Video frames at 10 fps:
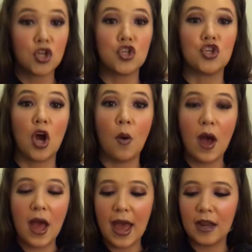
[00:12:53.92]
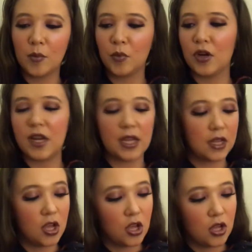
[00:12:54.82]
Joa, had a
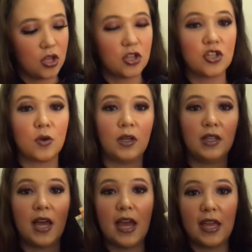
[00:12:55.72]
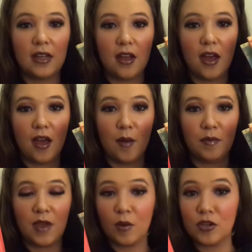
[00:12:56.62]
pretty short line.
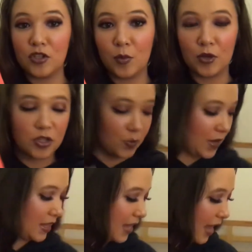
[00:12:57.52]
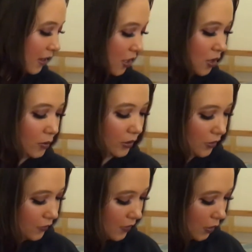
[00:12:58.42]
They were super sweet. They had a cute
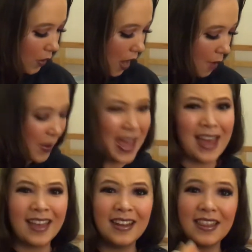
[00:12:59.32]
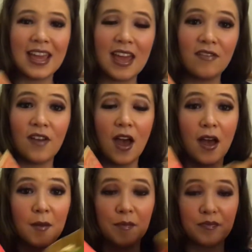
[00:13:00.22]
little photo op, and they gave
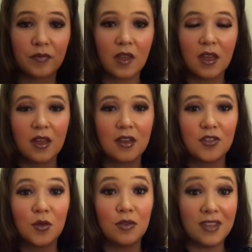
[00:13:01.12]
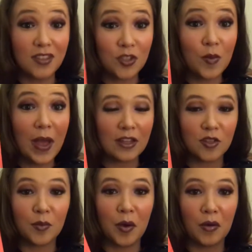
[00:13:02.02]
so these two bags
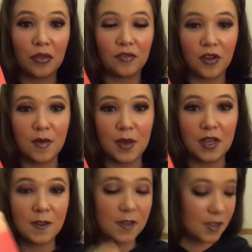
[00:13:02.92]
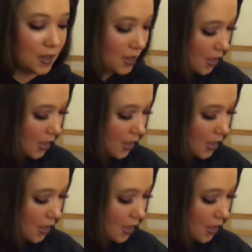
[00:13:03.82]
are both freebies.